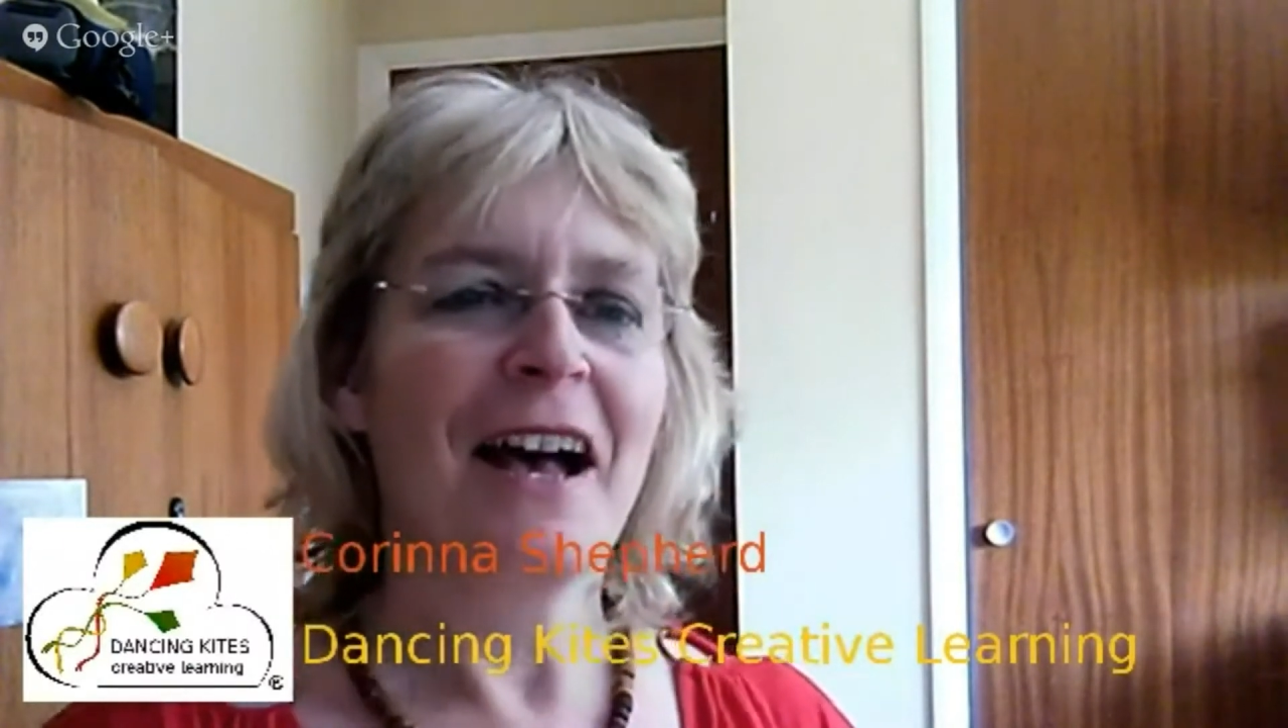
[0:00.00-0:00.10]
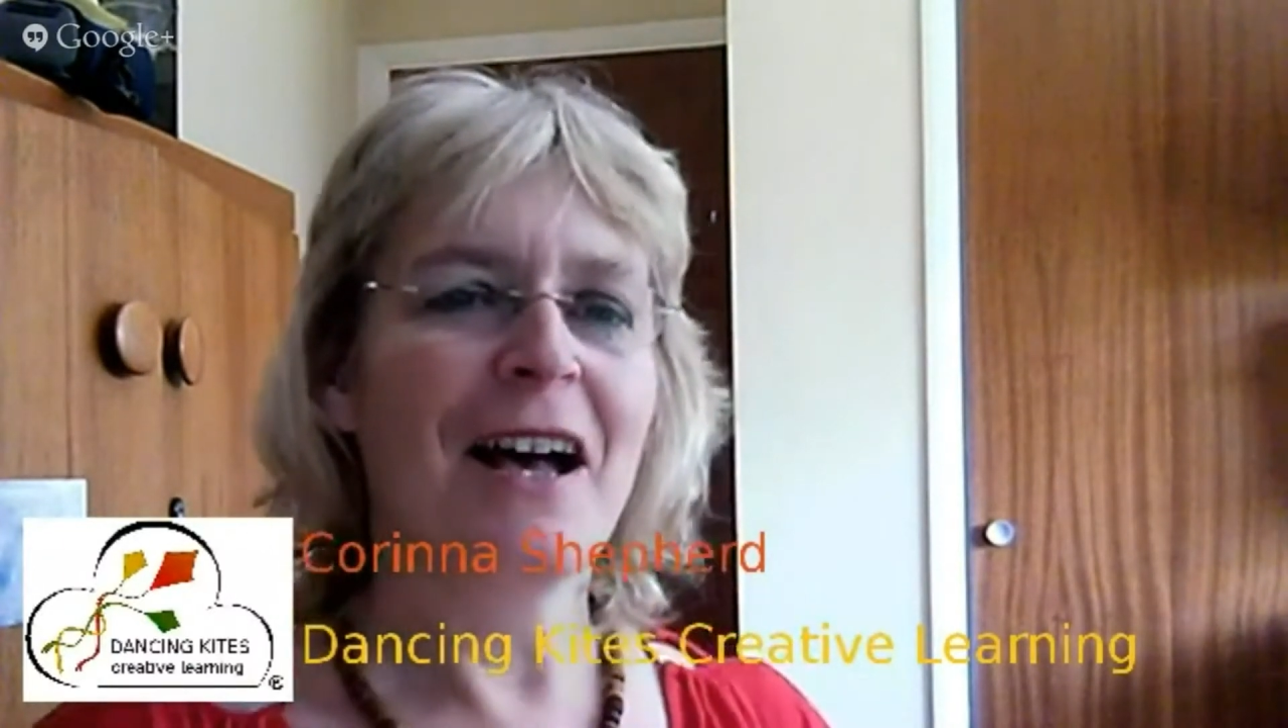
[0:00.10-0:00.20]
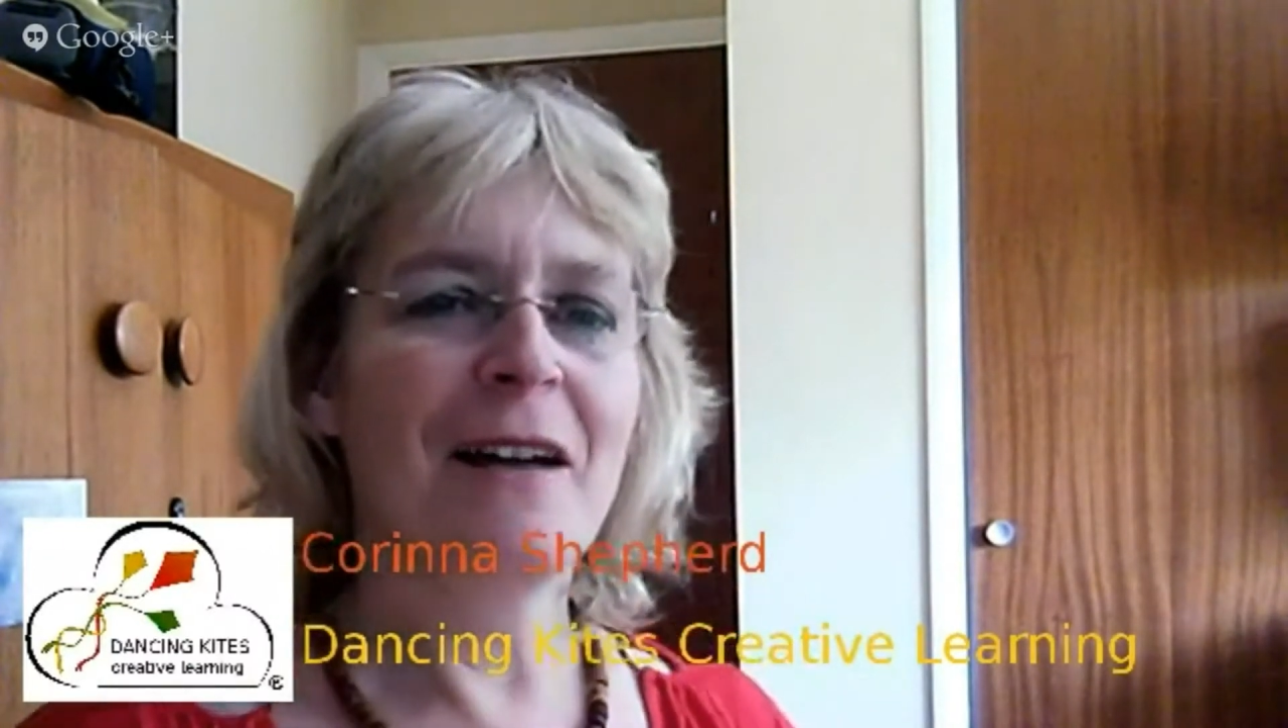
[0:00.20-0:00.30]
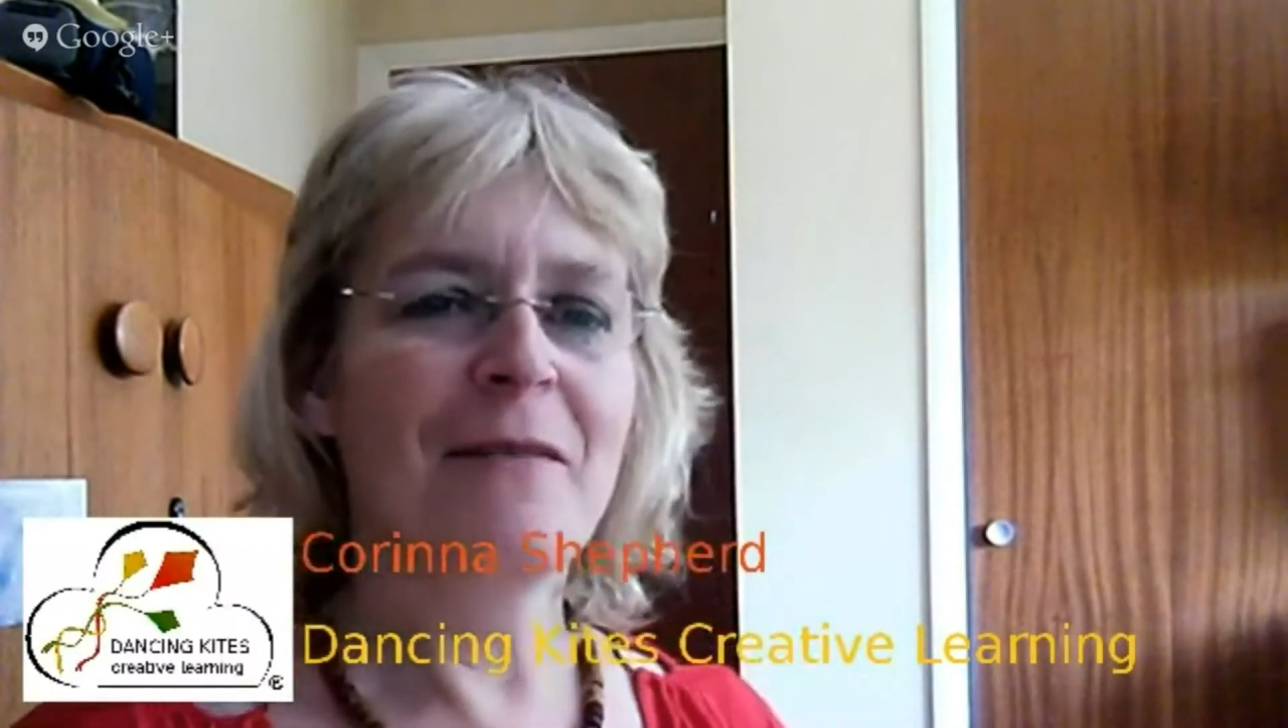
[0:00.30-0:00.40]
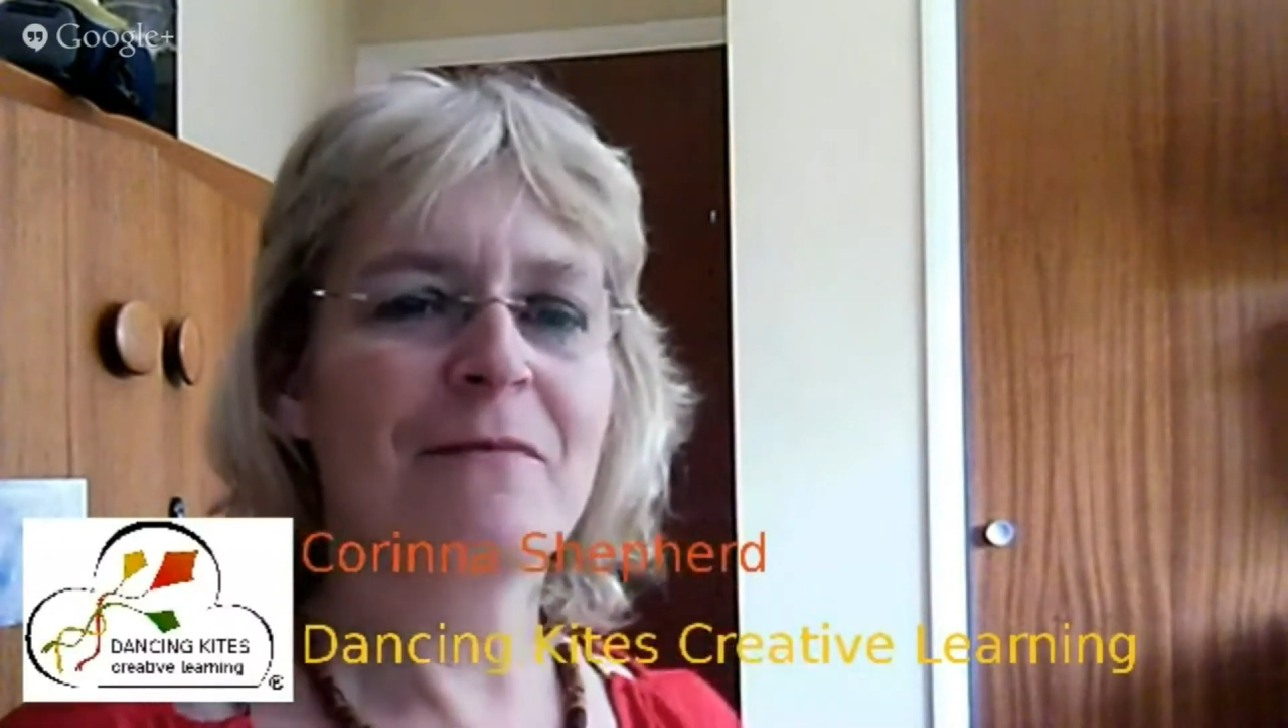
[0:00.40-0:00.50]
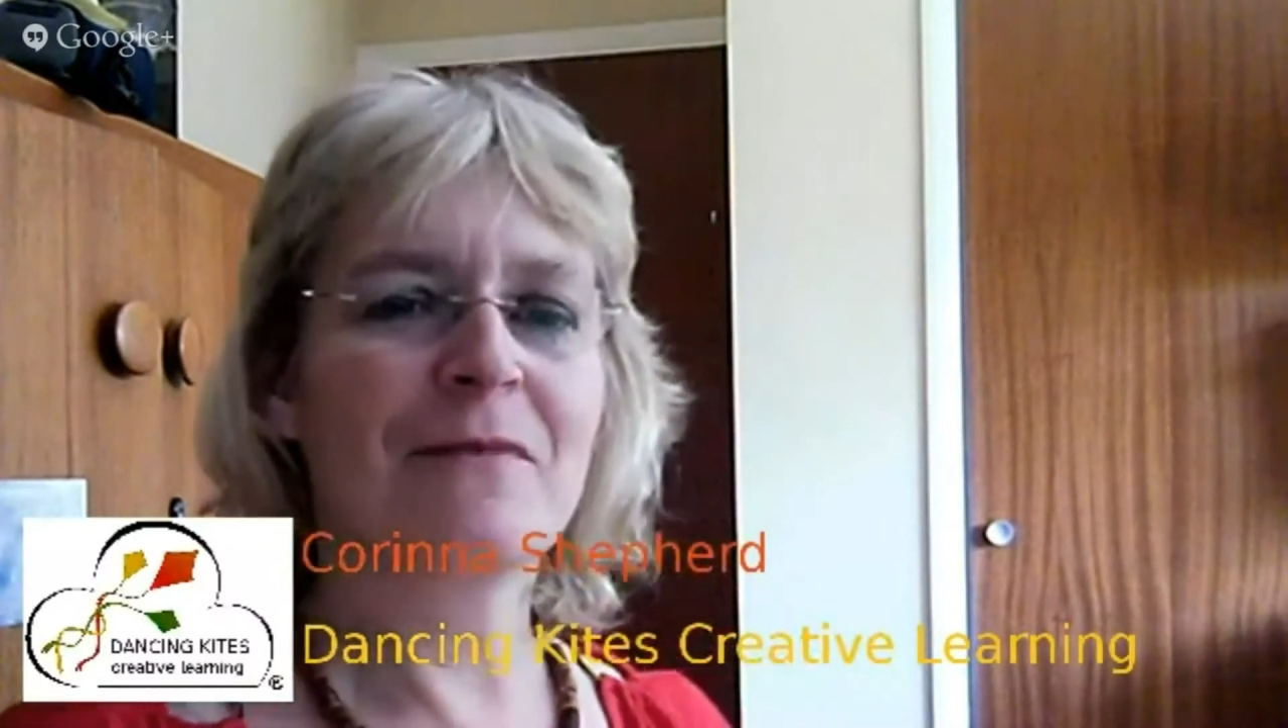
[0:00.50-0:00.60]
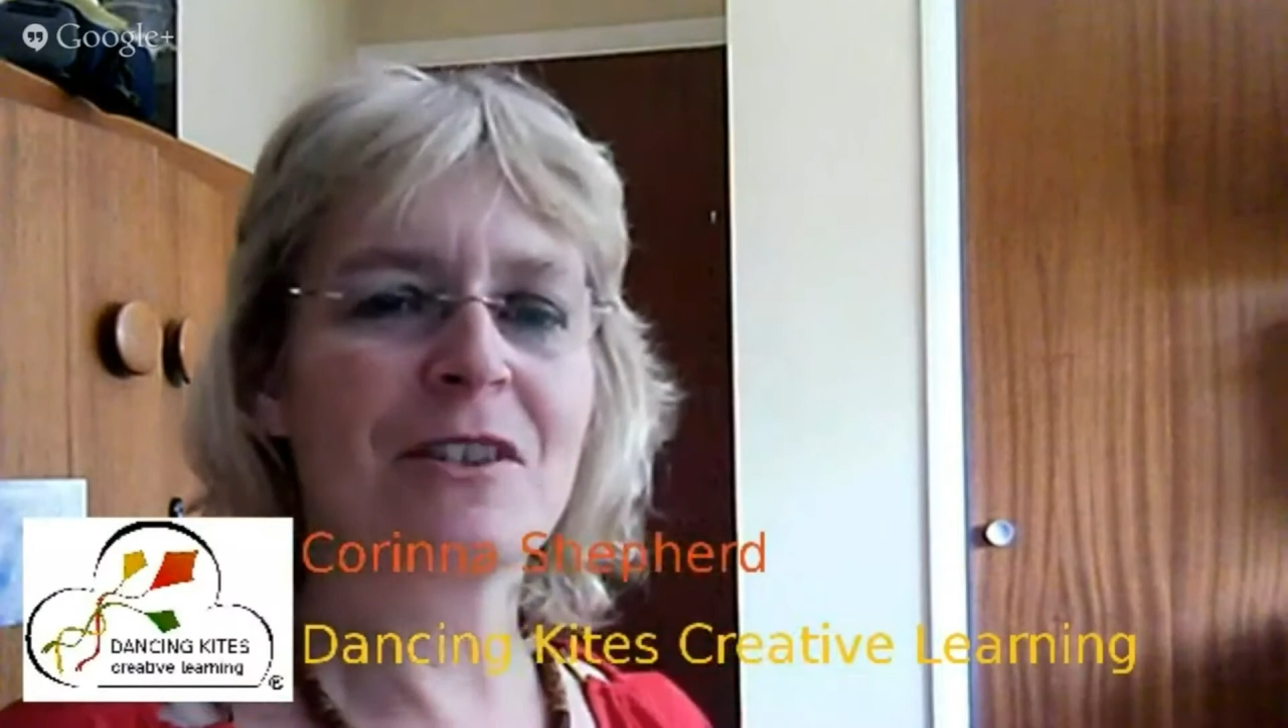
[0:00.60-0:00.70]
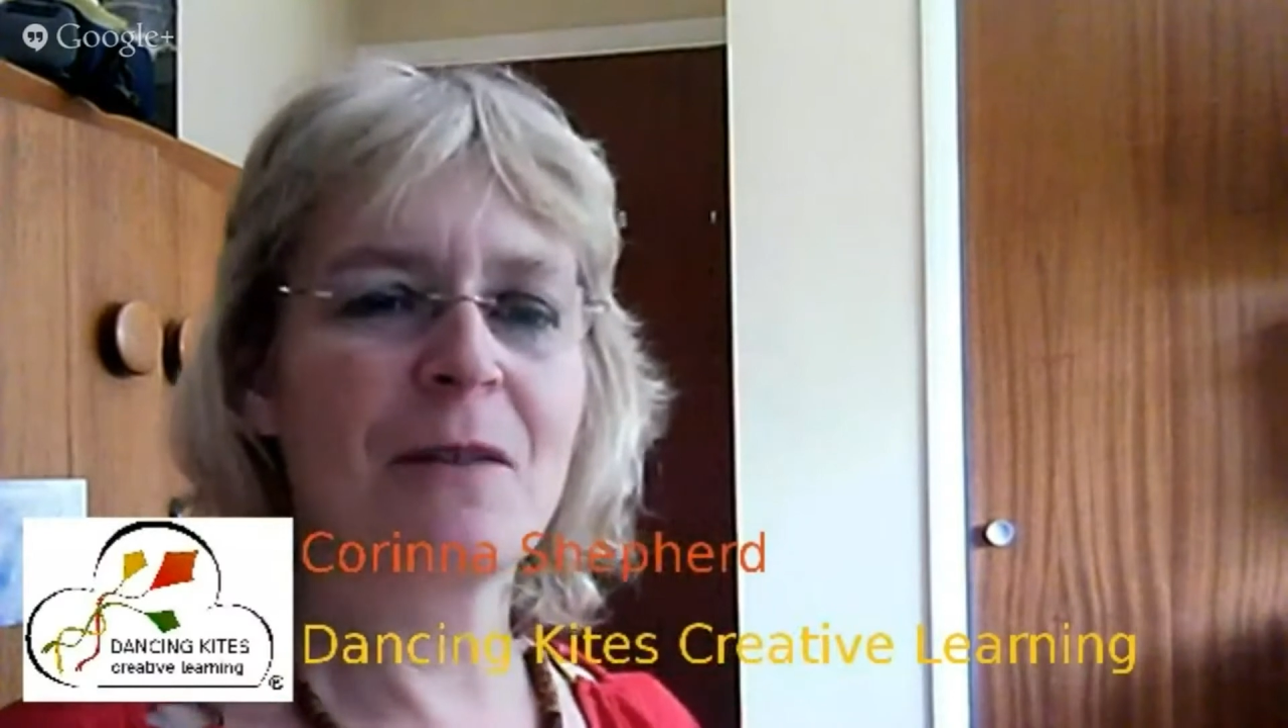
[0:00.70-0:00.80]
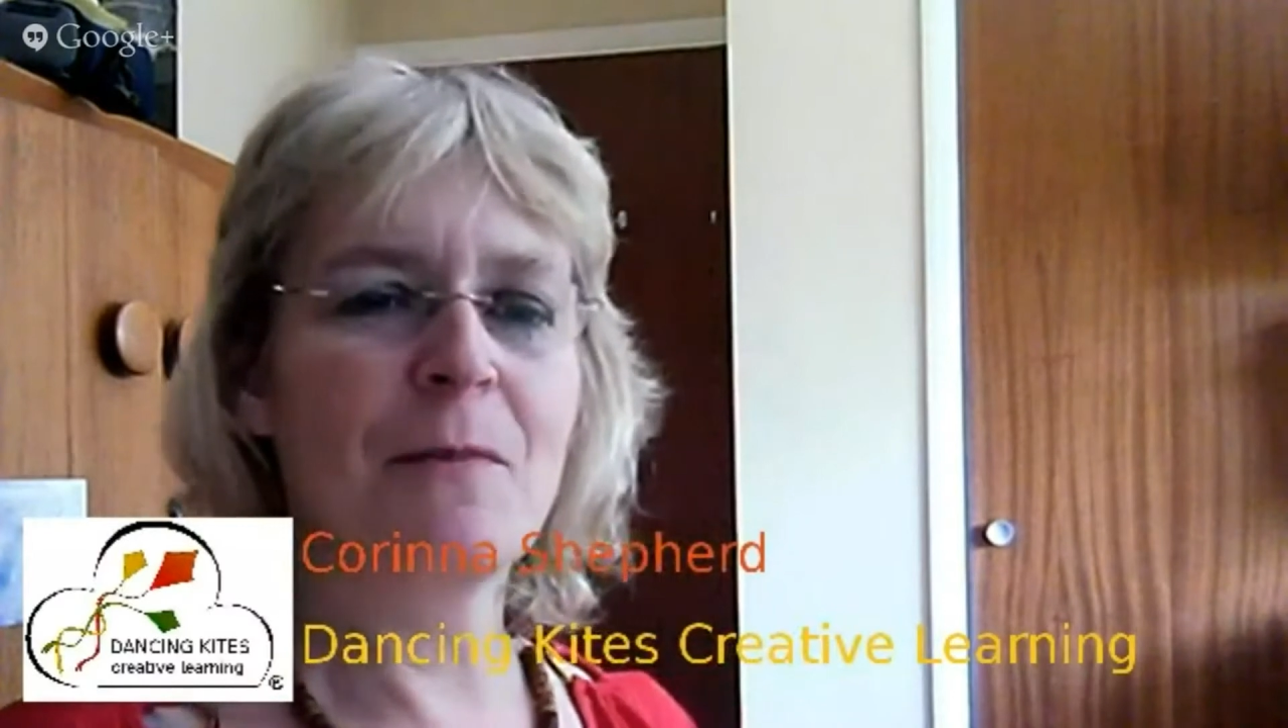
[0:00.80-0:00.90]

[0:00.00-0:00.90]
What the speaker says: So